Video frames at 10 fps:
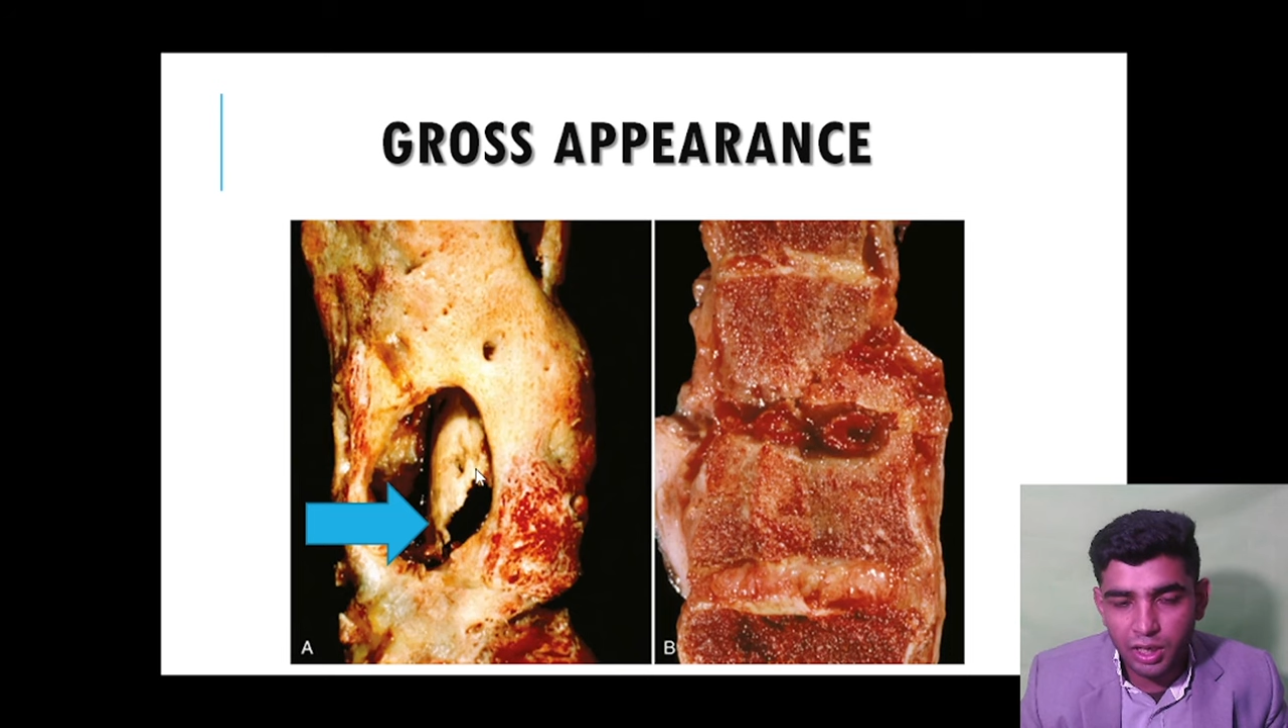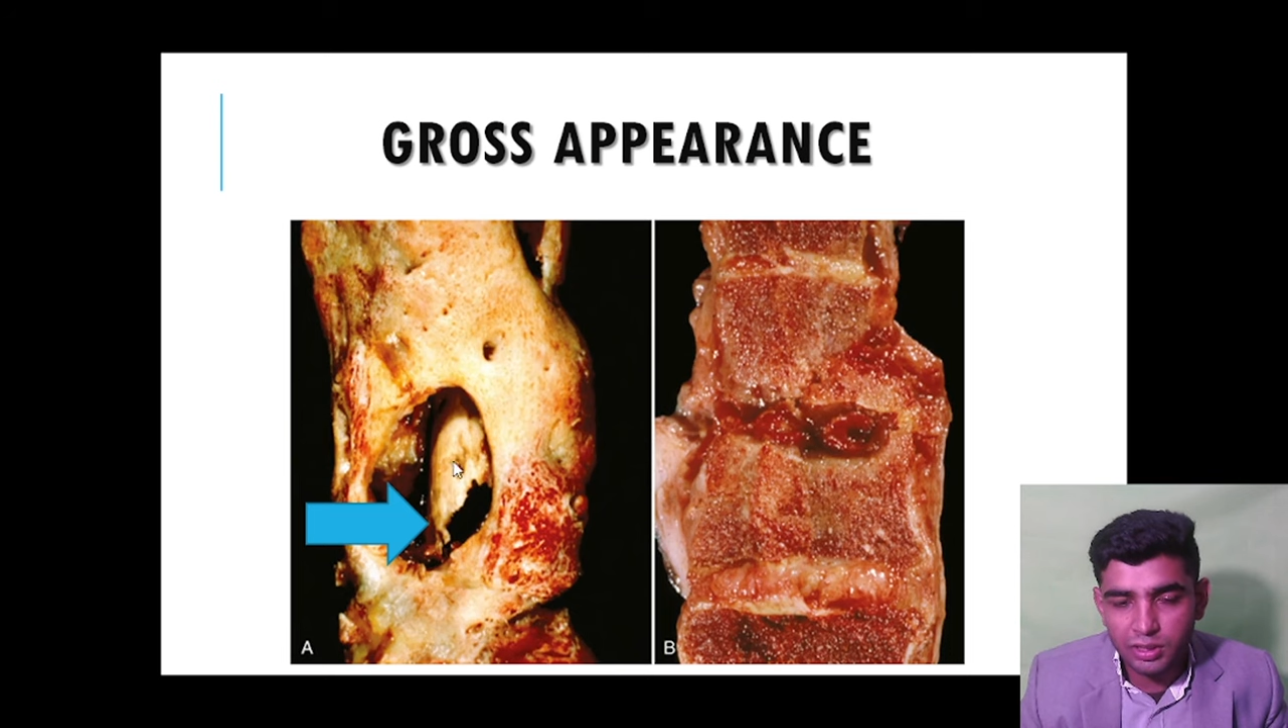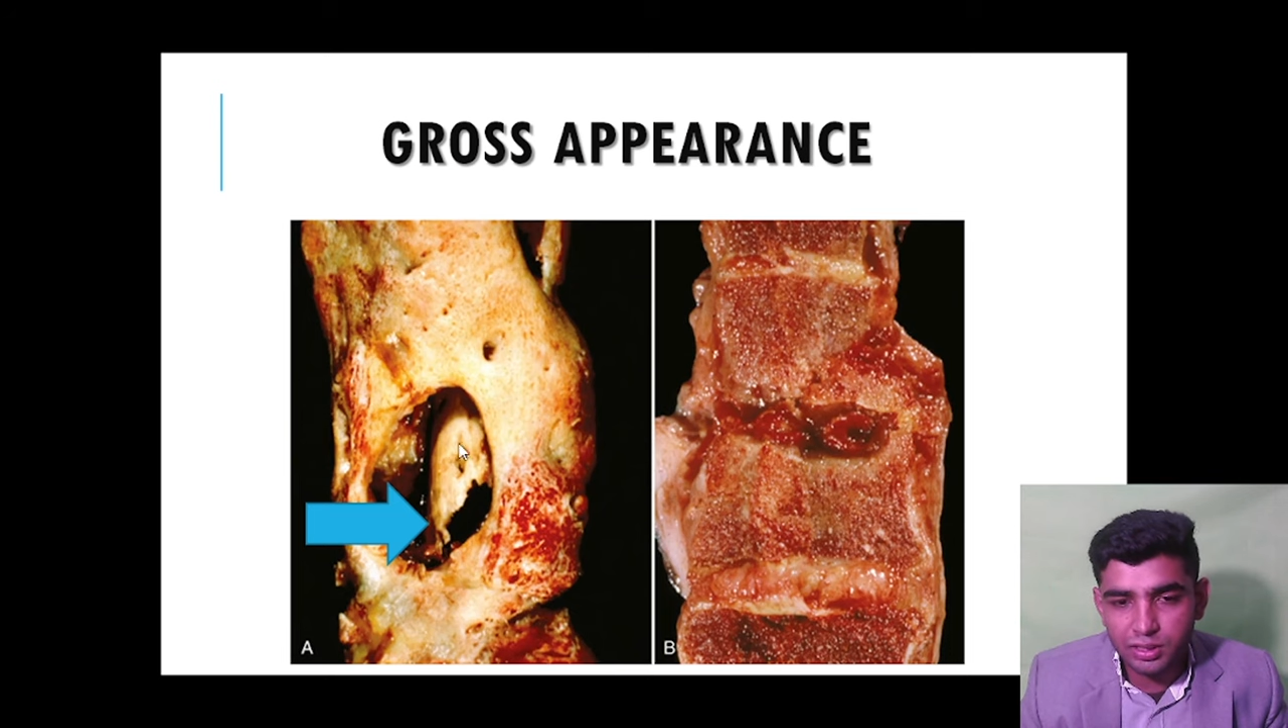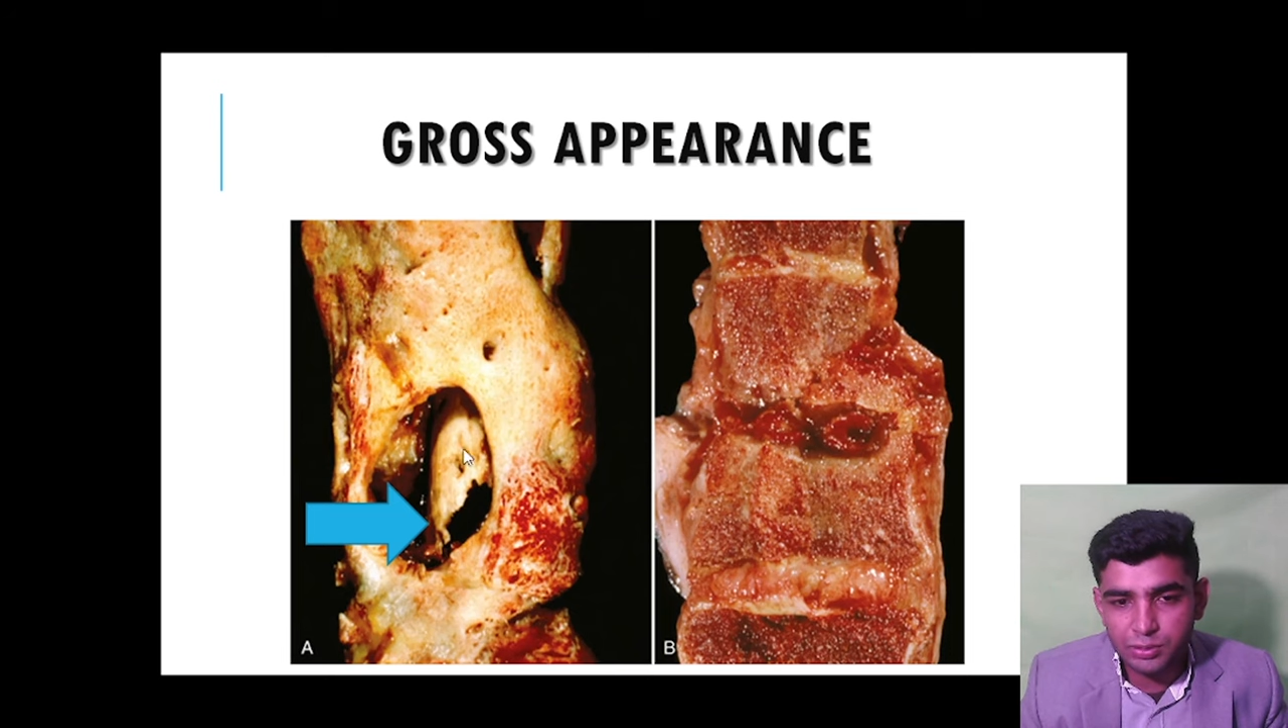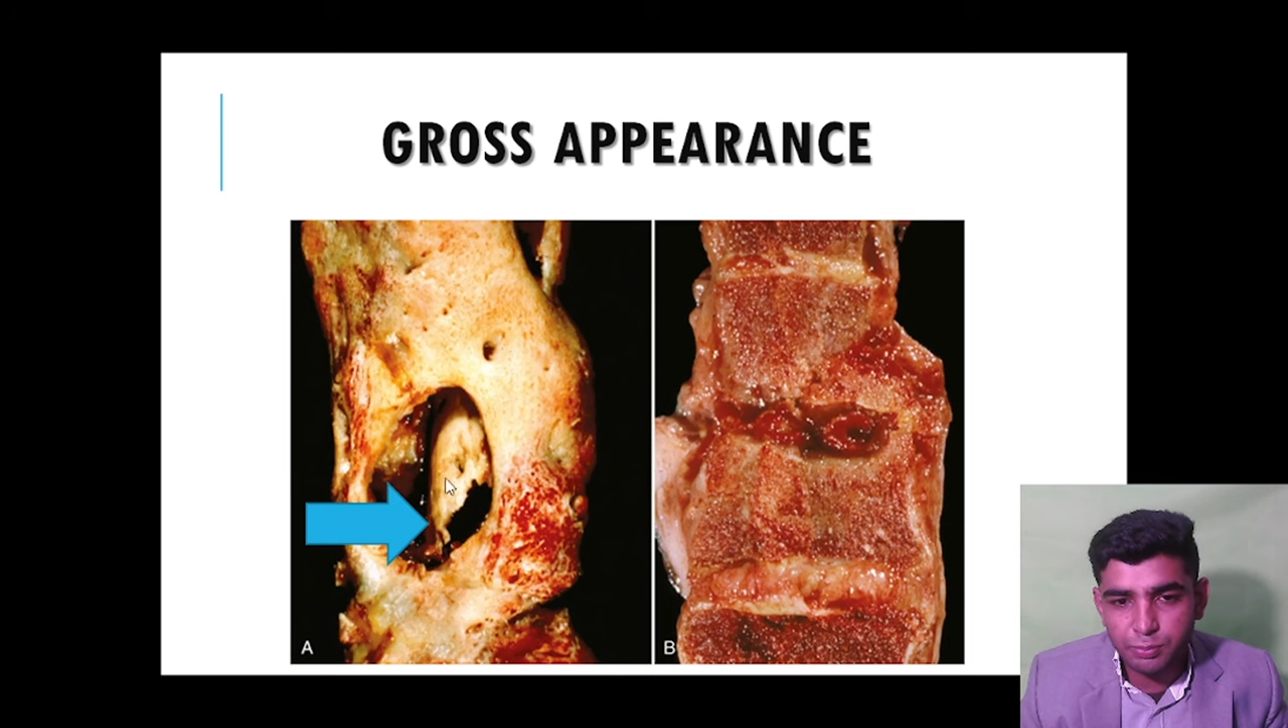
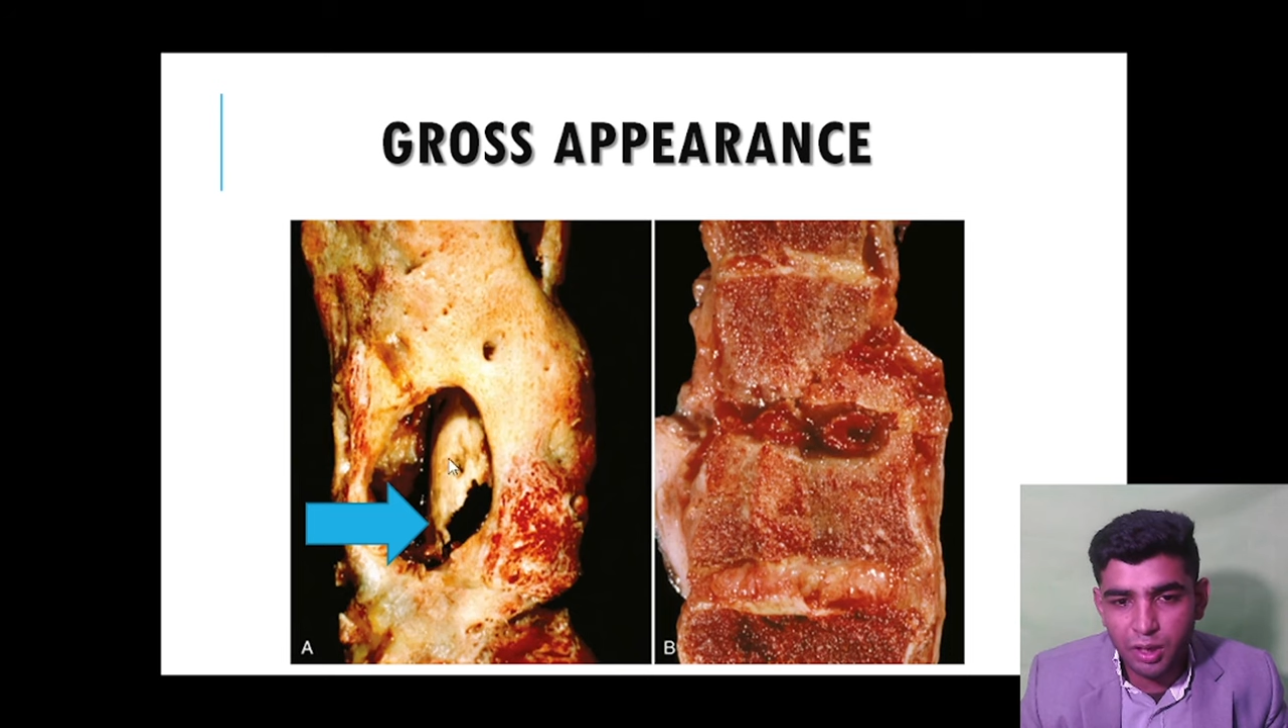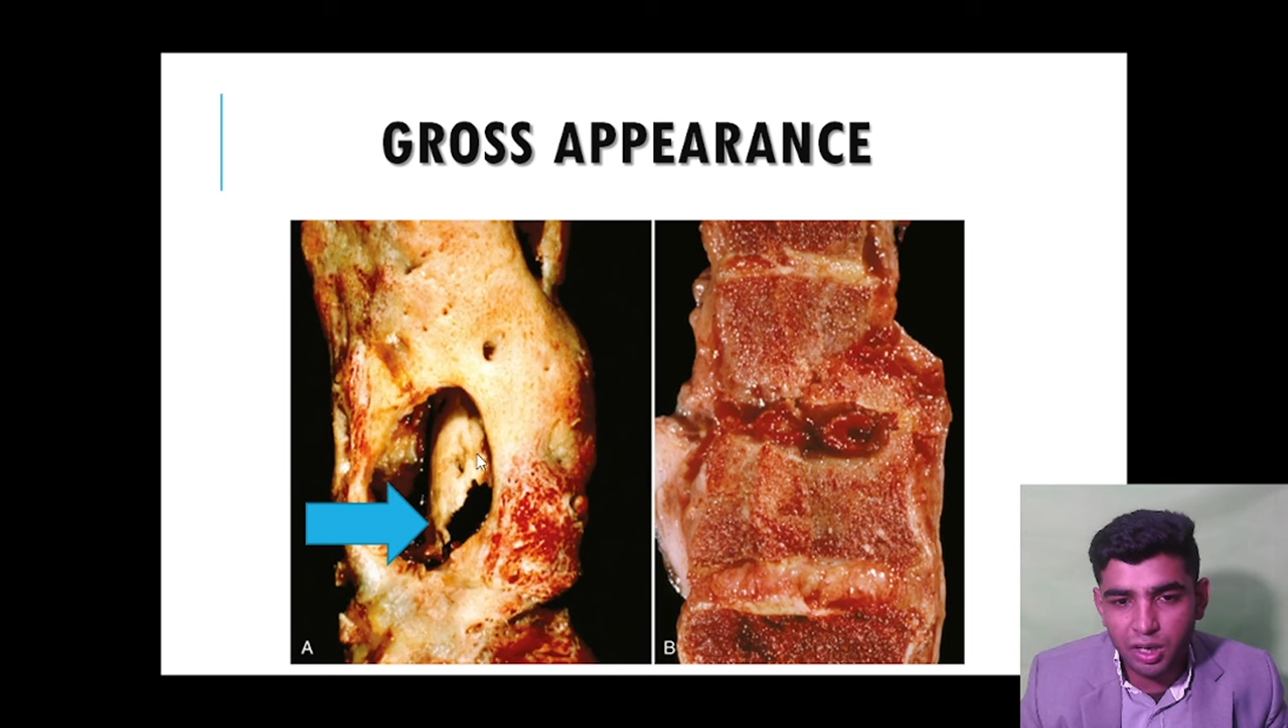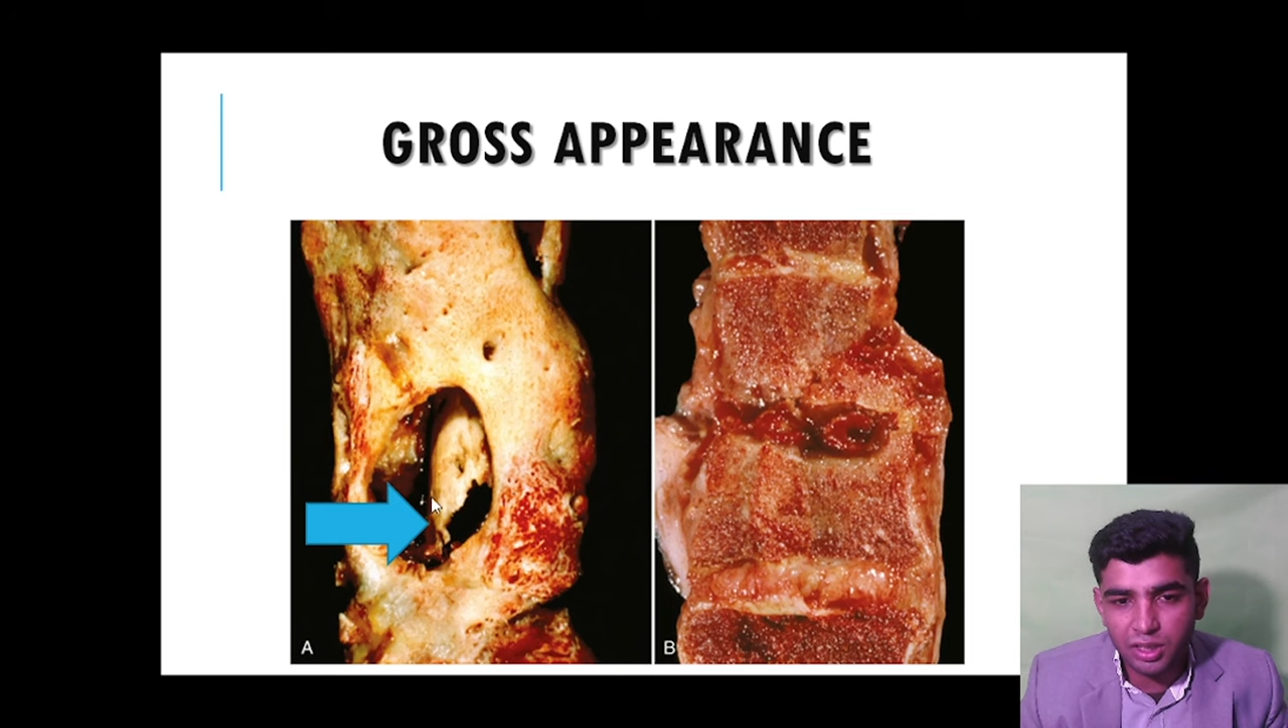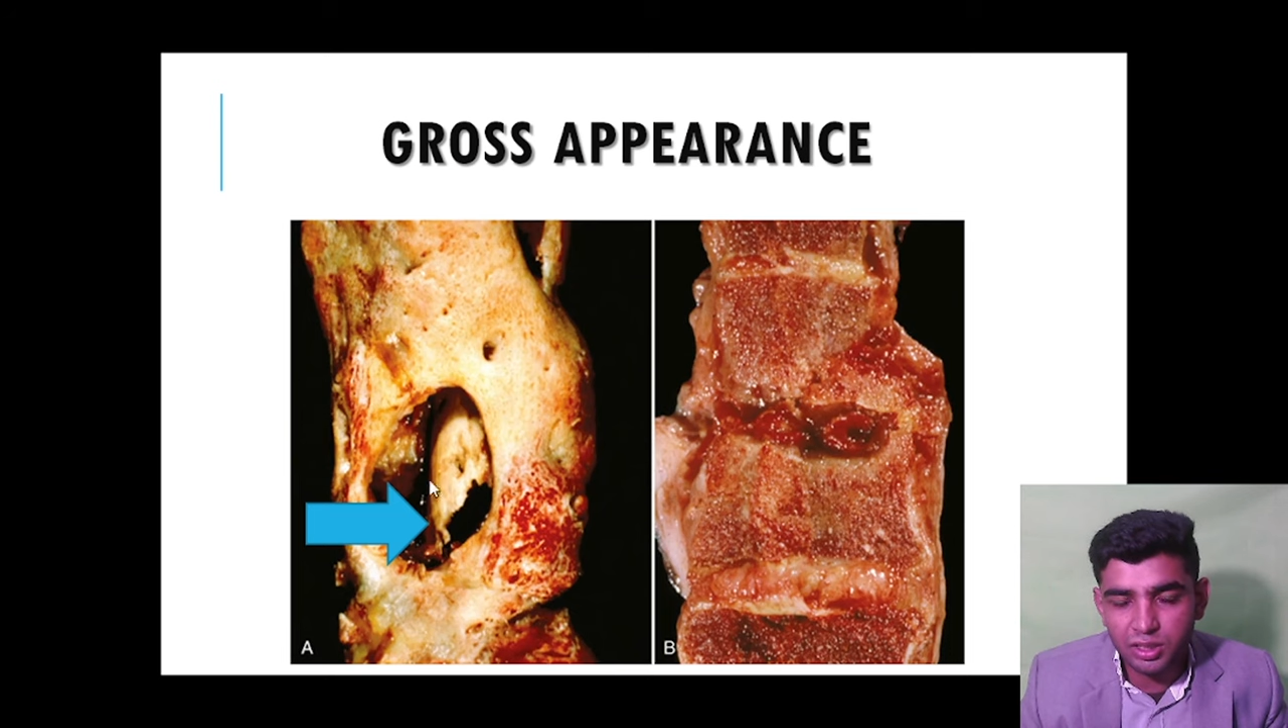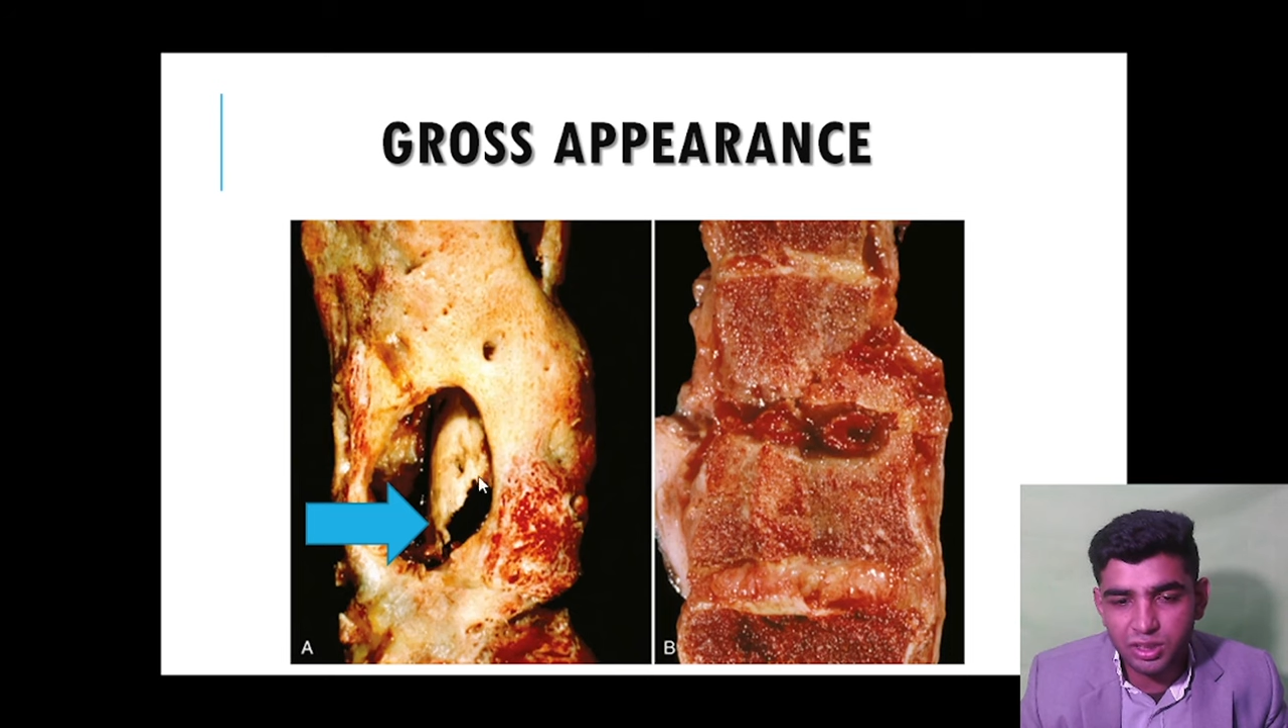and this
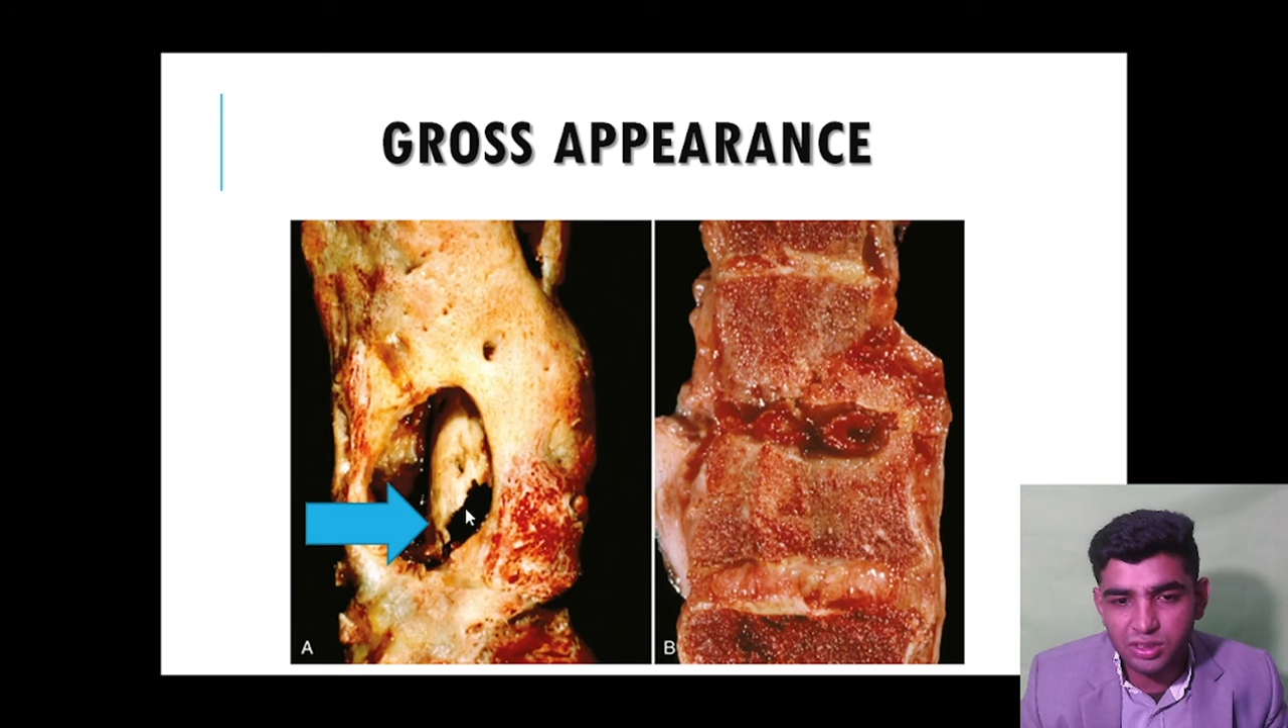part,